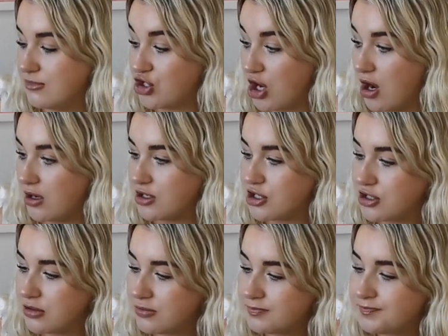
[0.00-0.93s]

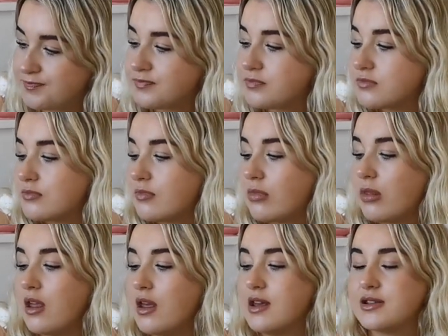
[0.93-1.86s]
charged.
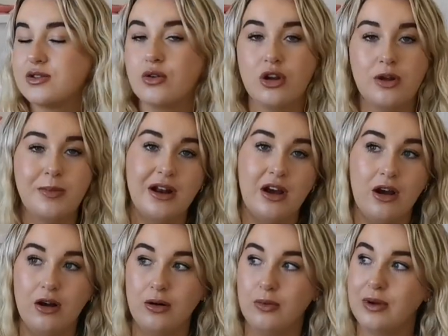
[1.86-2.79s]
It's not going to be like,
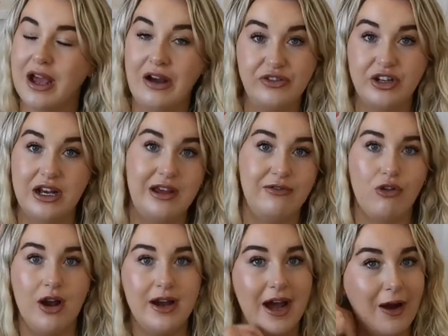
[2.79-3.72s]
oh, we have to leave
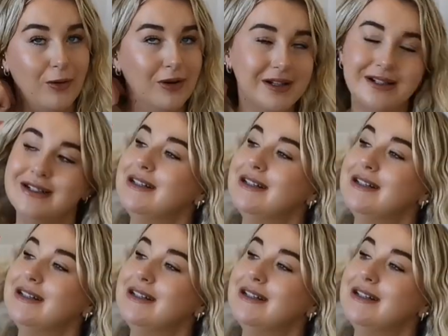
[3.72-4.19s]
right now.